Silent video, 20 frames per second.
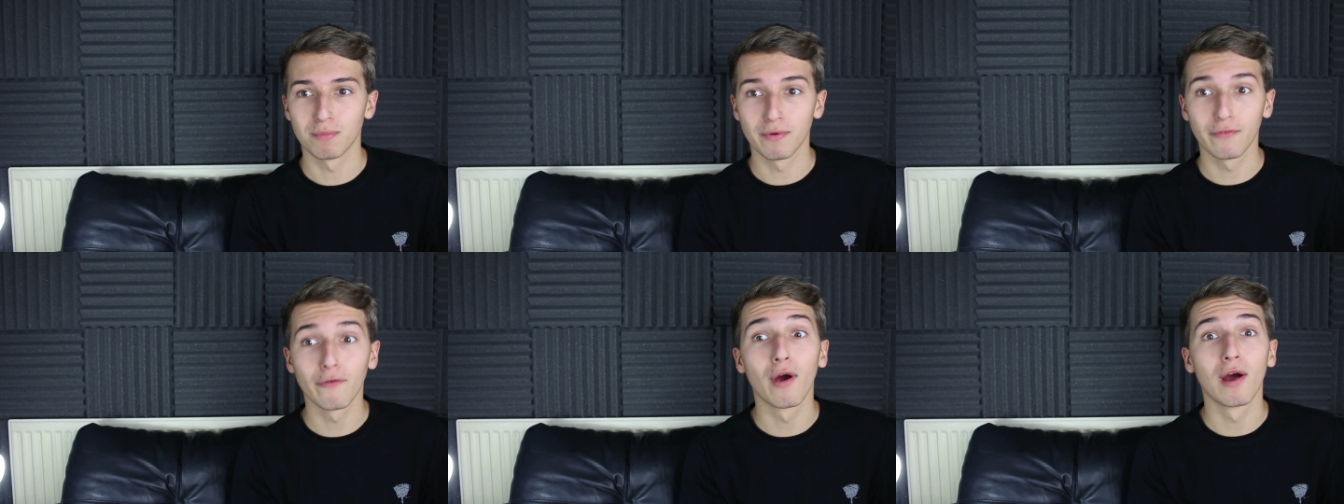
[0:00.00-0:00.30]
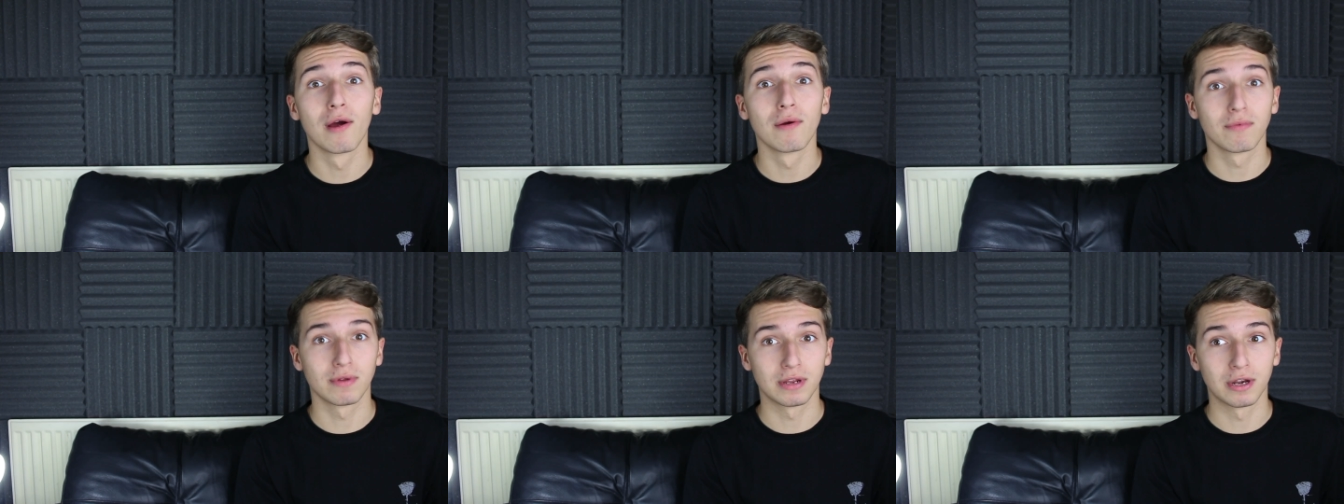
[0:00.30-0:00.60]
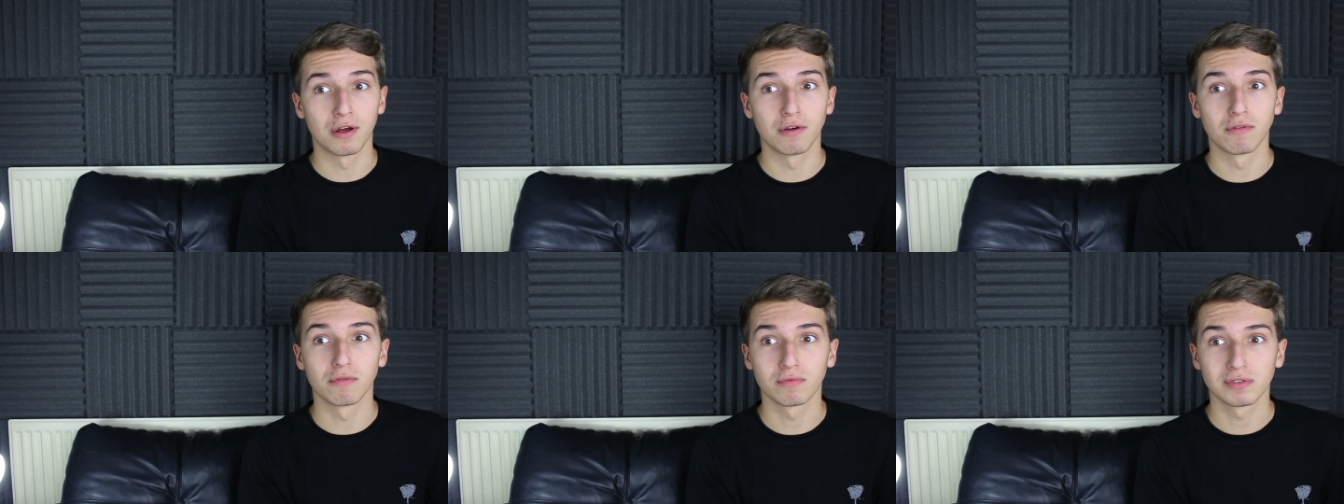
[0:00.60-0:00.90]
before I,
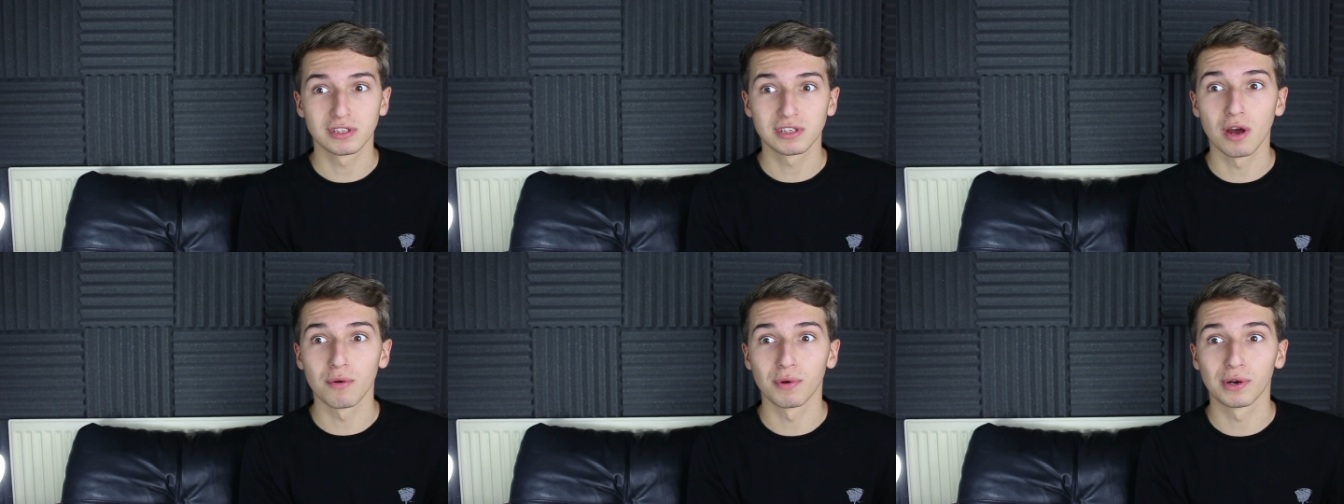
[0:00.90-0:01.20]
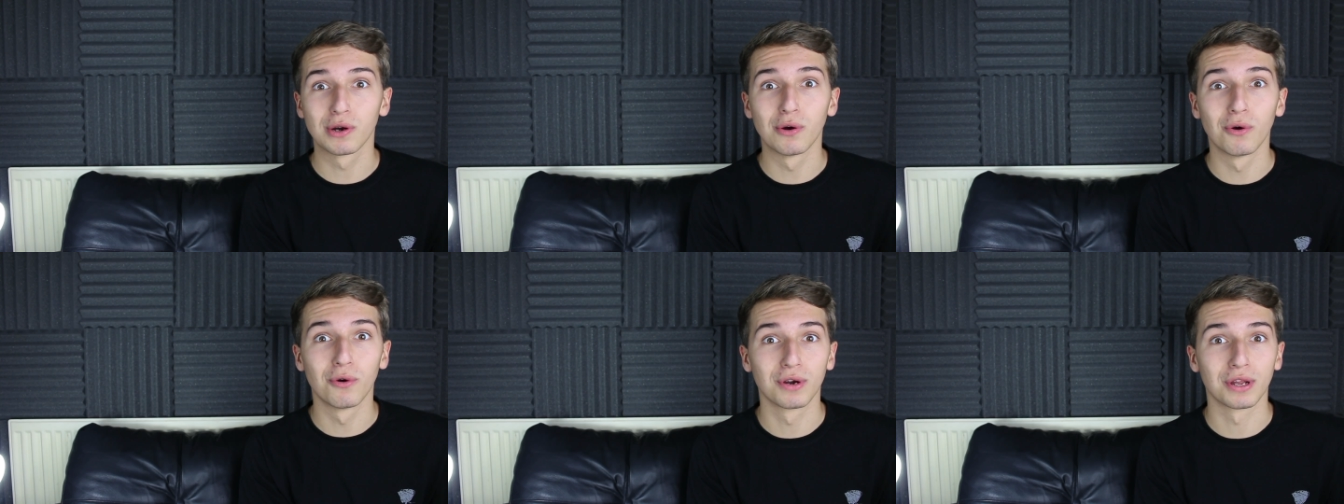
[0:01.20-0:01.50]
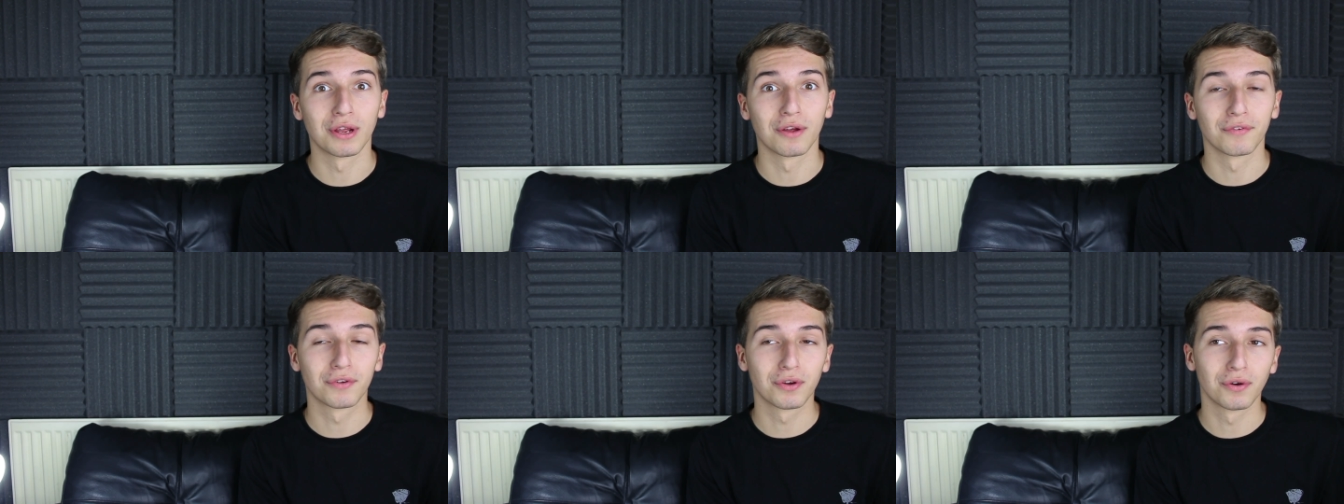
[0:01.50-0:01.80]
you know, start
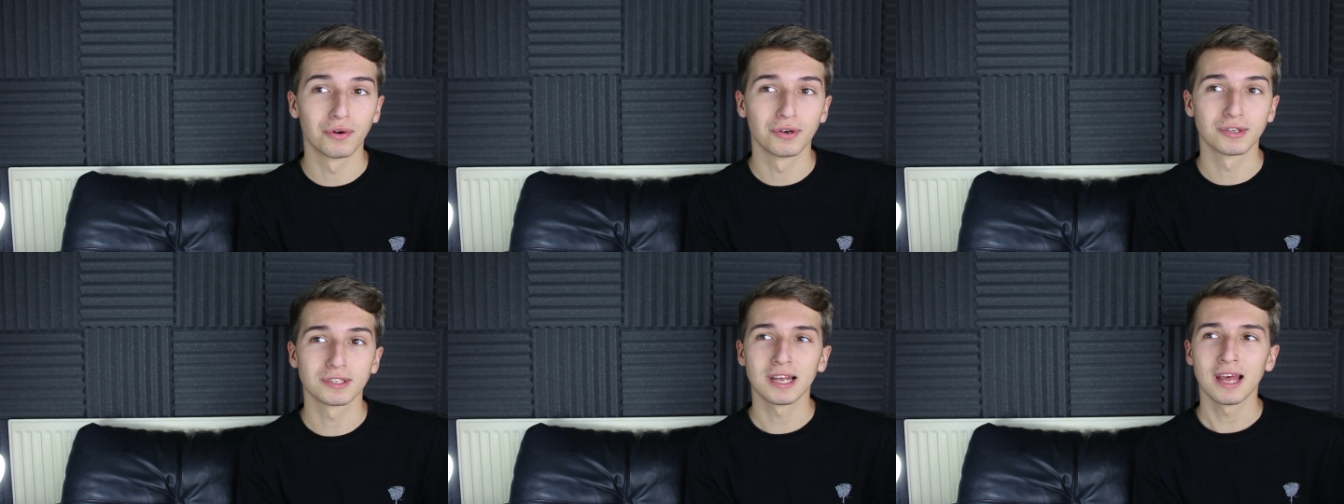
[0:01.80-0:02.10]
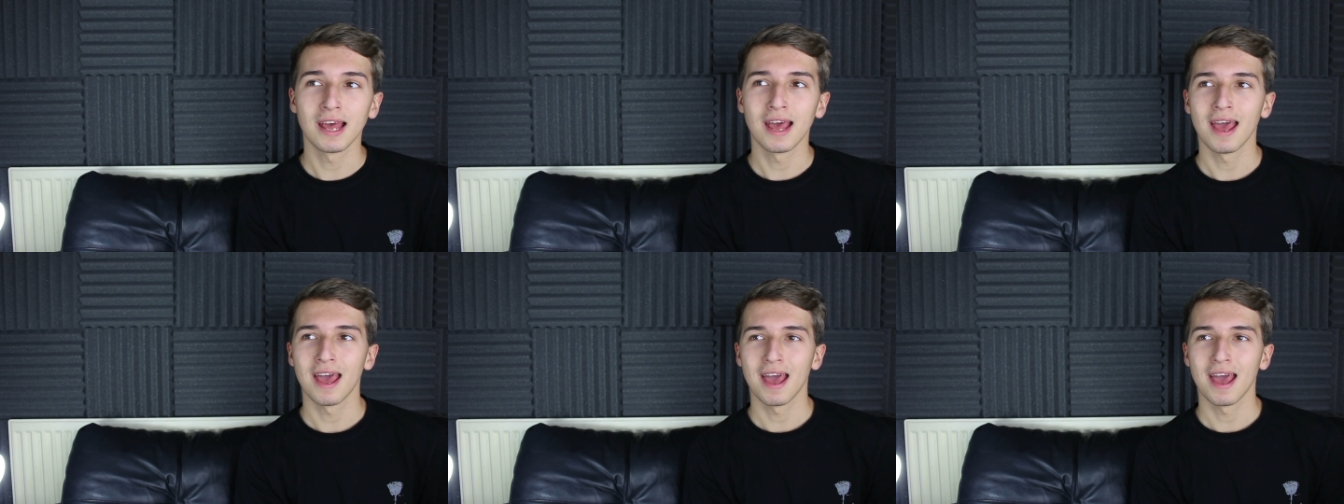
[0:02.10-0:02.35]
recording, of course,